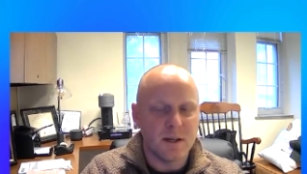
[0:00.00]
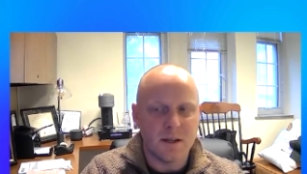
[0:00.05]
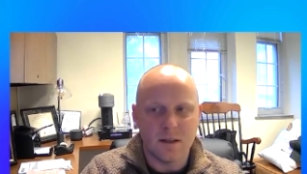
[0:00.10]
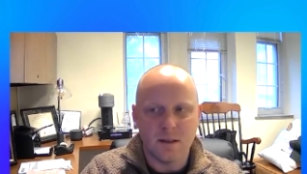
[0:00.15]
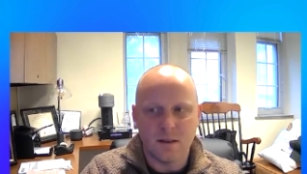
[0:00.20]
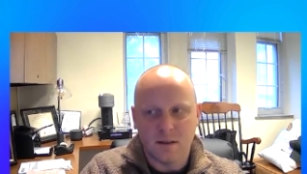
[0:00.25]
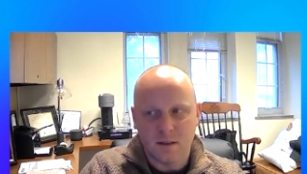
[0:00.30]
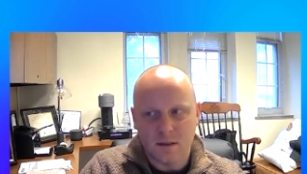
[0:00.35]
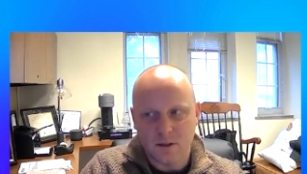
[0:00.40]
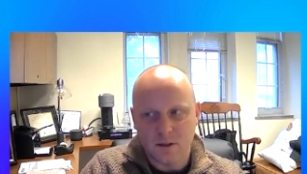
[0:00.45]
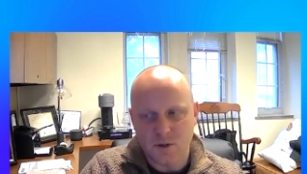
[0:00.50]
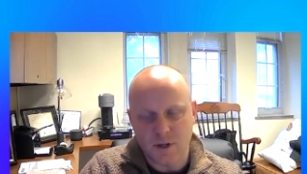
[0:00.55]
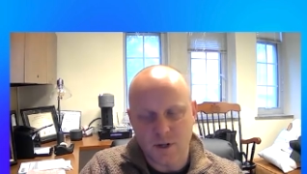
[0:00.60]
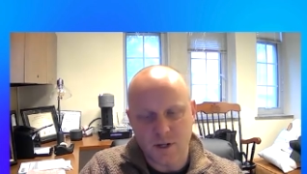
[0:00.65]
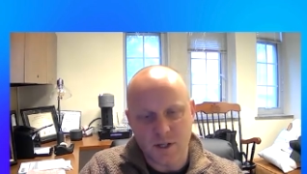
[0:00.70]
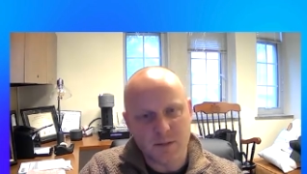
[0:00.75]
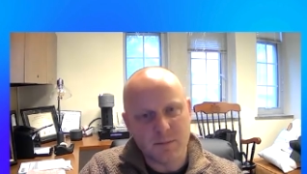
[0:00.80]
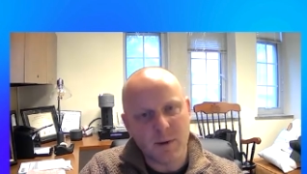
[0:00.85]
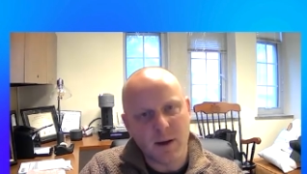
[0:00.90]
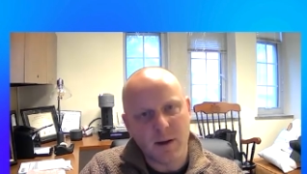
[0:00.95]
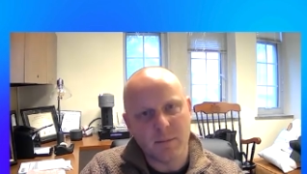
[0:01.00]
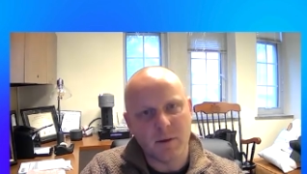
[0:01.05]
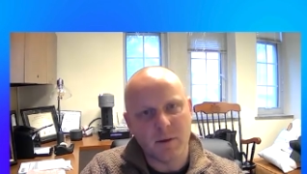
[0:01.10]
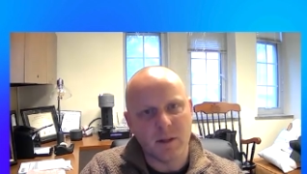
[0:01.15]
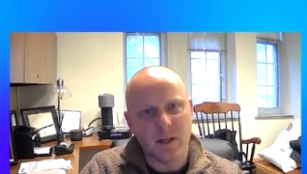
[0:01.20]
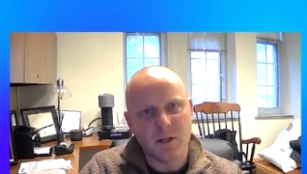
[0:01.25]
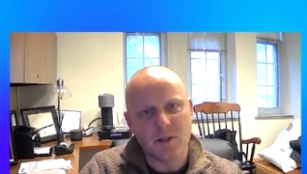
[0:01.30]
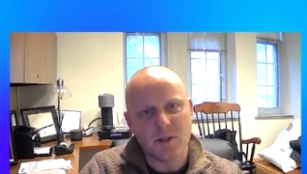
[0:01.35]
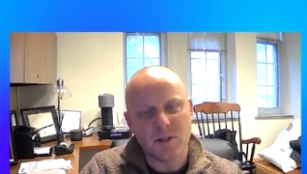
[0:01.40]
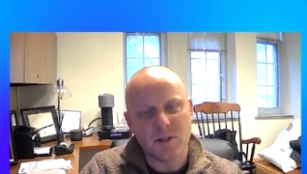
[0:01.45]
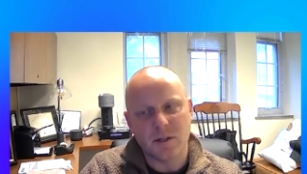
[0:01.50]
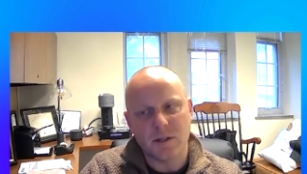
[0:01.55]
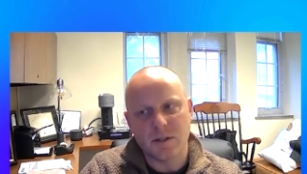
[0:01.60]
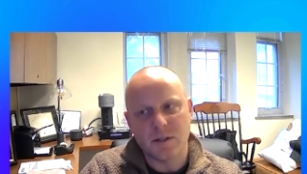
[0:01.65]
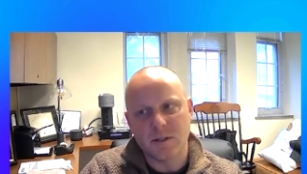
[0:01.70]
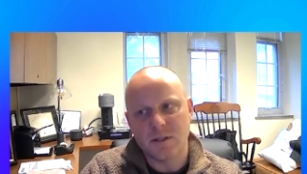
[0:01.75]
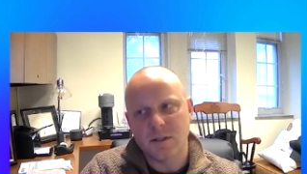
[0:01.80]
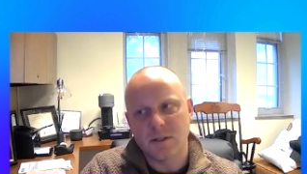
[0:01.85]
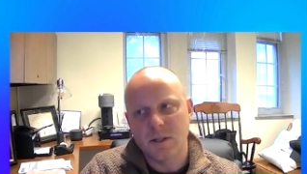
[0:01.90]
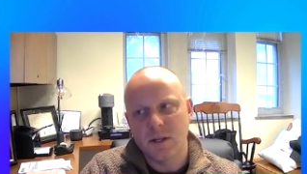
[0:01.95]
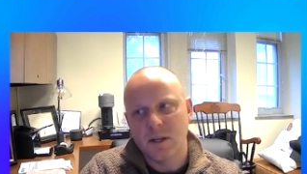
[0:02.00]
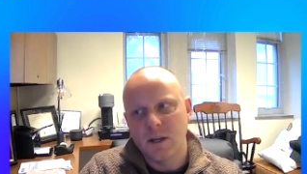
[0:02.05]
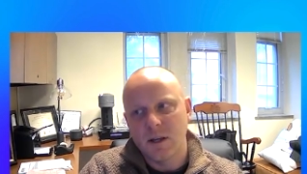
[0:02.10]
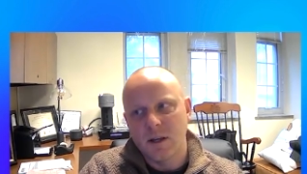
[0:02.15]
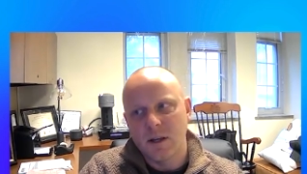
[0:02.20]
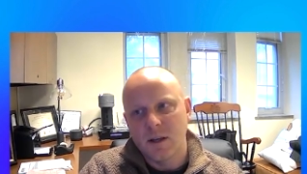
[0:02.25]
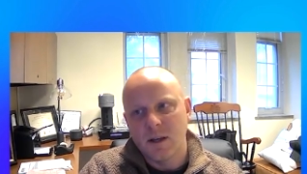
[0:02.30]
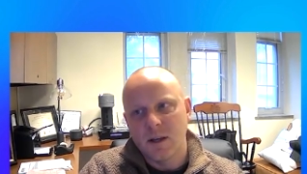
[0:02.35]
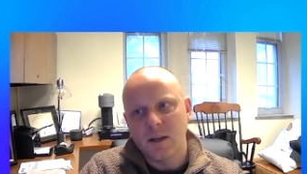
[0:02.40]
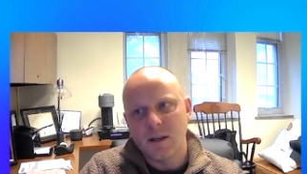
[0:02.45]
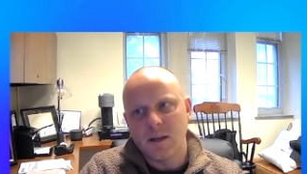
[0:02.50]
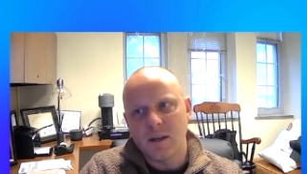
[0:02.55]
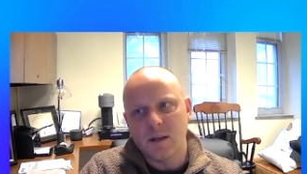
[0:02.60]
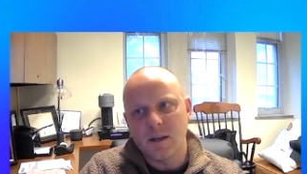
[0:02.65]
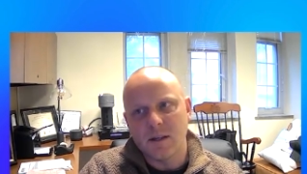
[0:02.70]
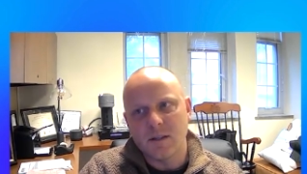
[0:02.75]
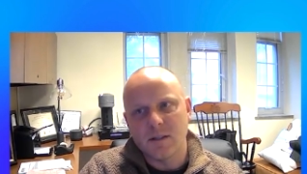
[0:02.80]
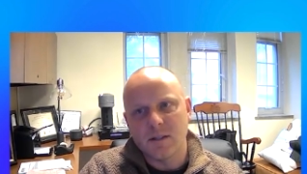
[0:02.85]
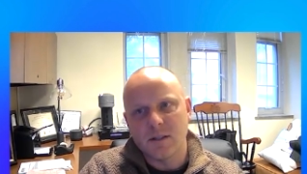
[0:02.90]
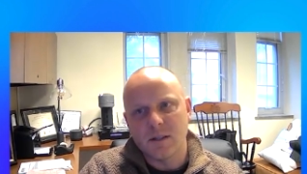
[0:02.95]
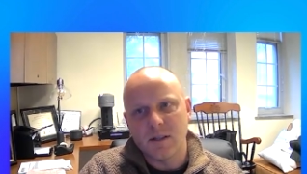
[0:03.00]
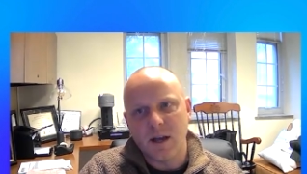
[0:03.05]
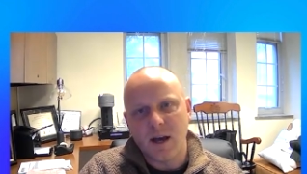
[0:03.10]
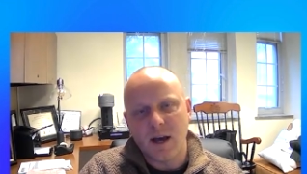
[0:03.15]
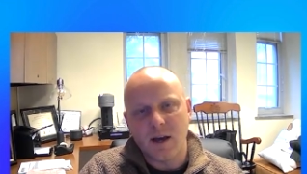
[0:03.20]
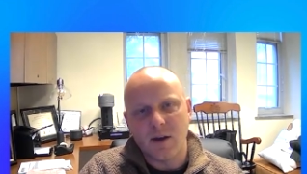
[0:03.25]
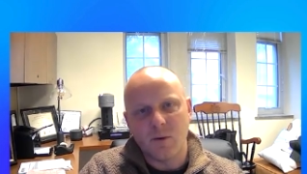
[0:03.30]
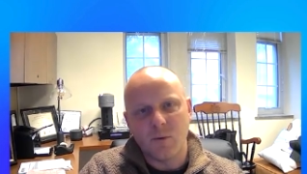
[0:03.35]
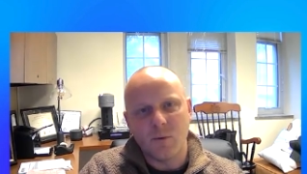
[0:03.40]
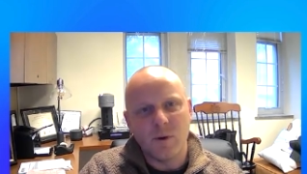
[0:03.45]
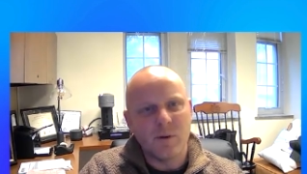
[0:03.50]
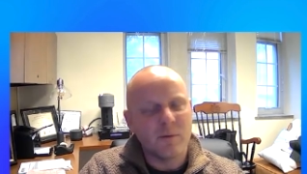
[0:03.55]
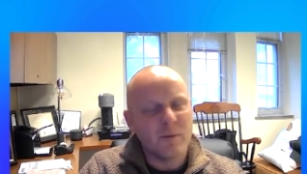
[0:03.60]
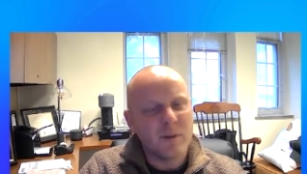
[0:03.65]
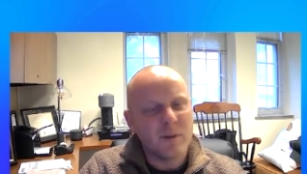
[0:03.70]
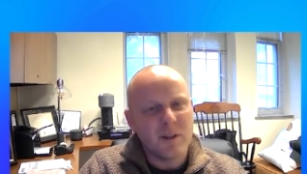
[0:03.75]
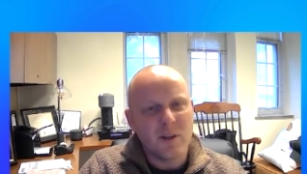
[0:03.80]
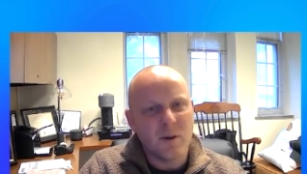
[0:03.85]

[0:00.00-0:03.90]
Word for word: and the trans population is is that we don't